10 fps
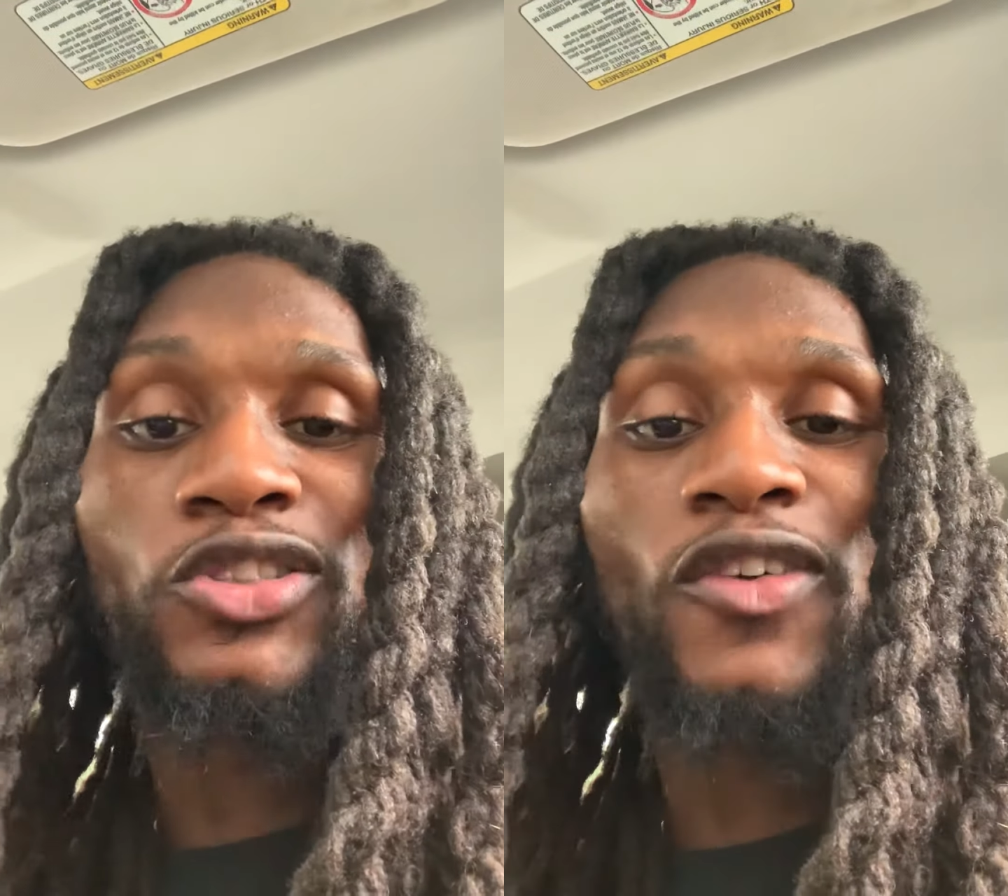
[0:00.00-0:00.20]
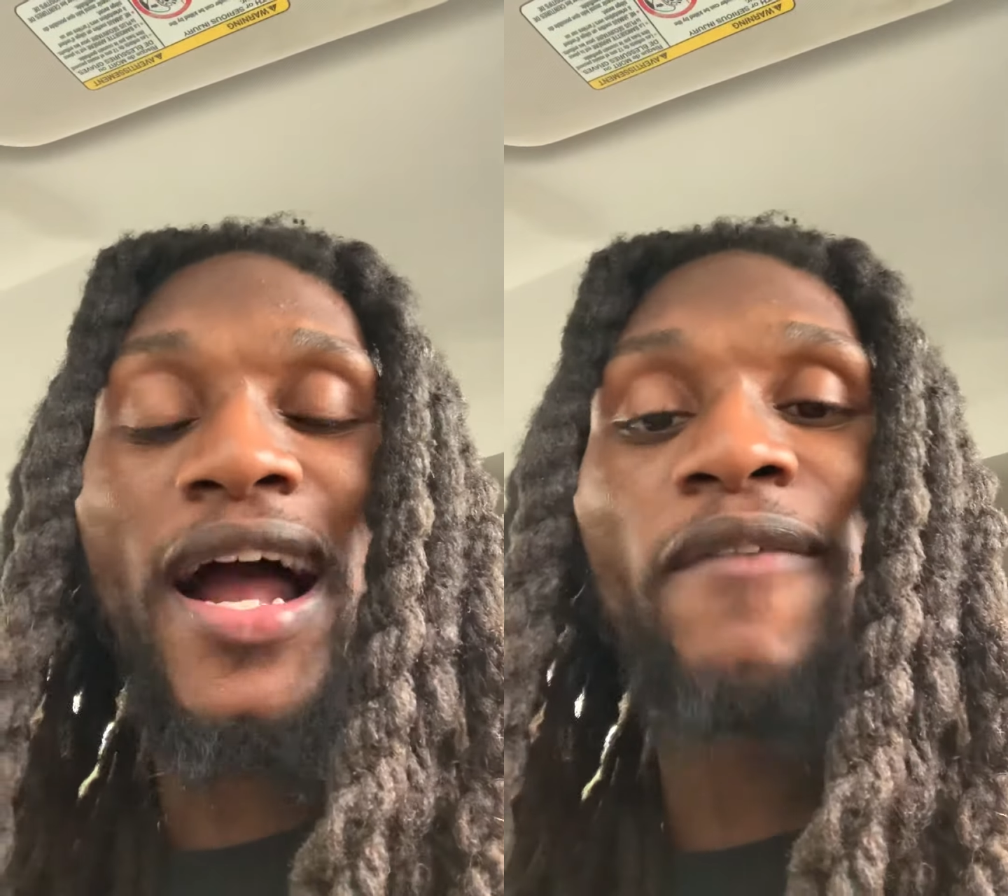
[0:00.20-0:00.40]

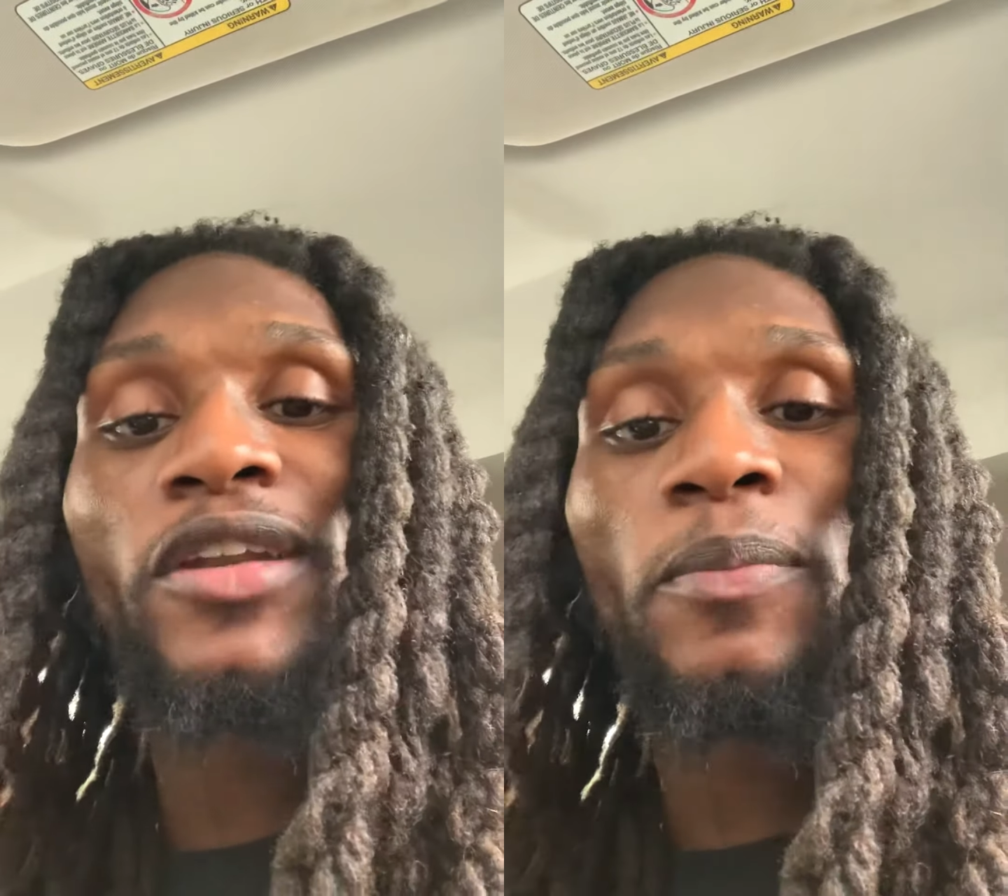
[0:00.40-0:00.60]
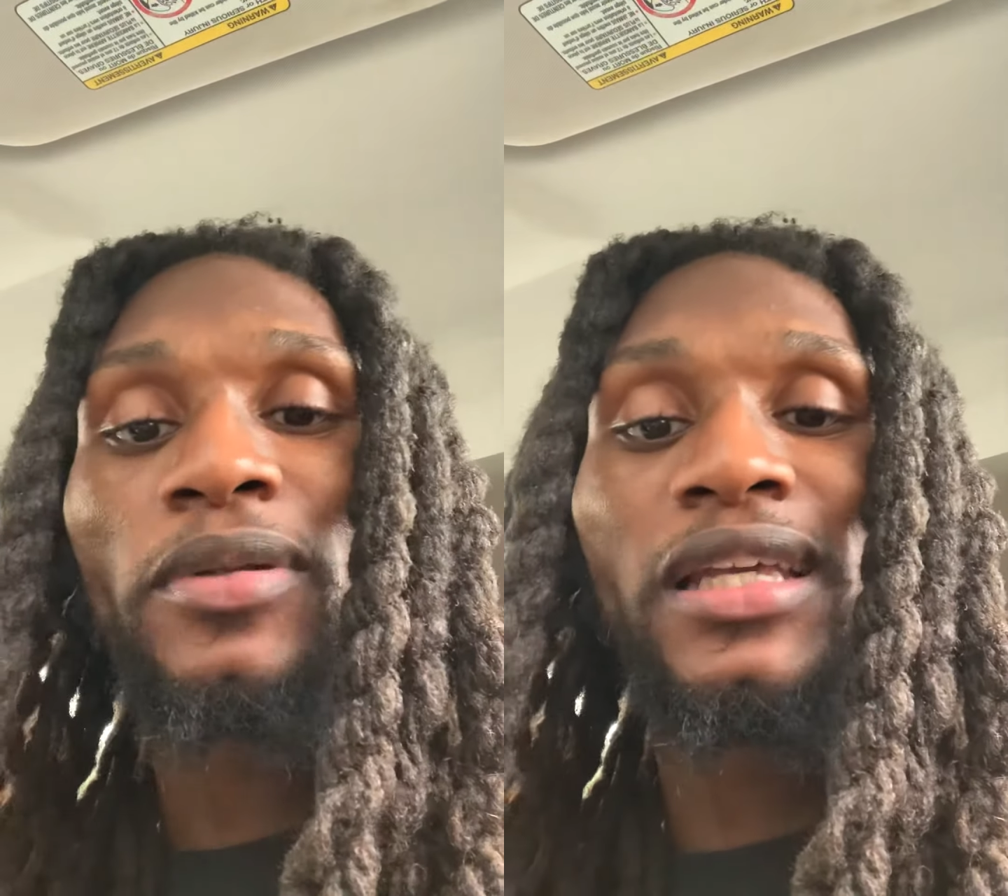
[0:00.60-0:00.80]
striving
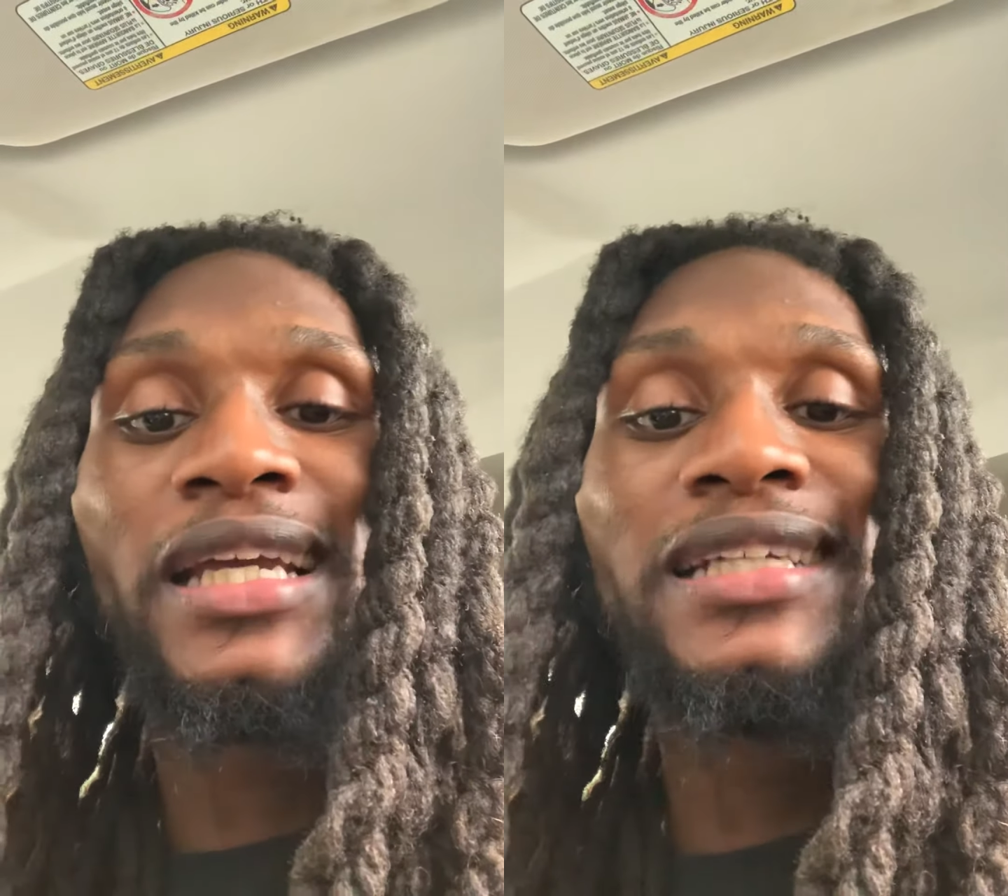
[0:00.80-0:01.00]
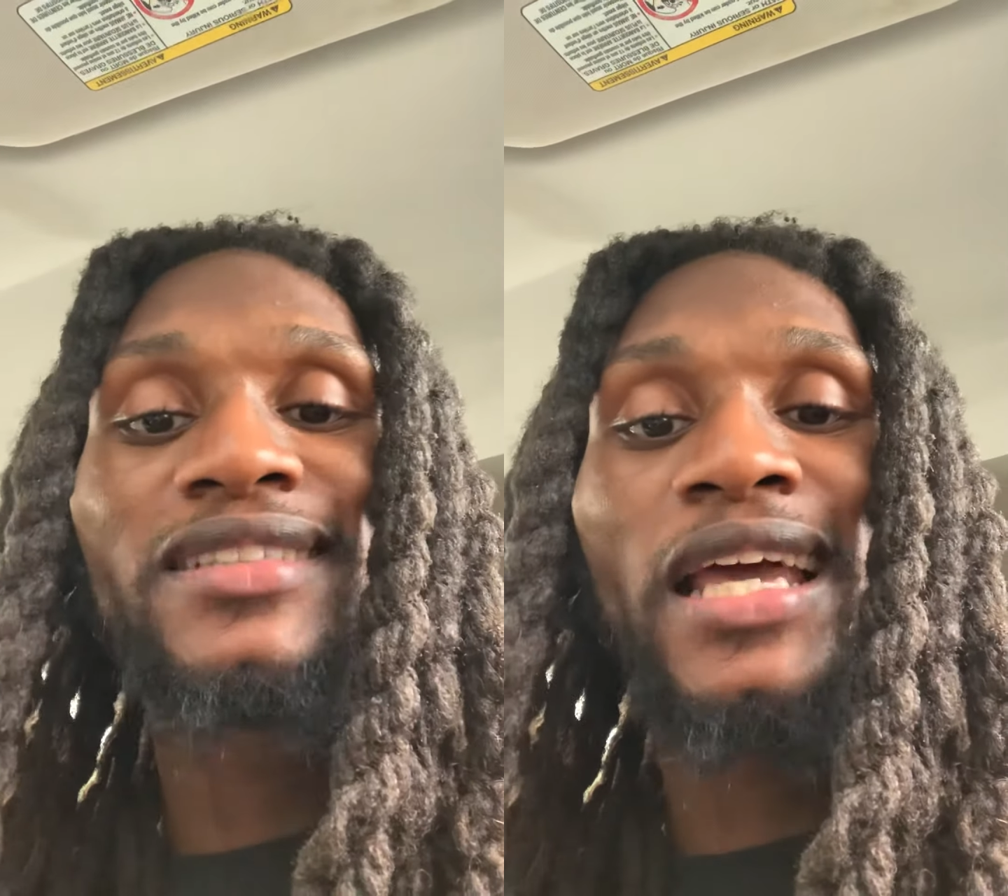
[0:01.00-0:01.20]
to please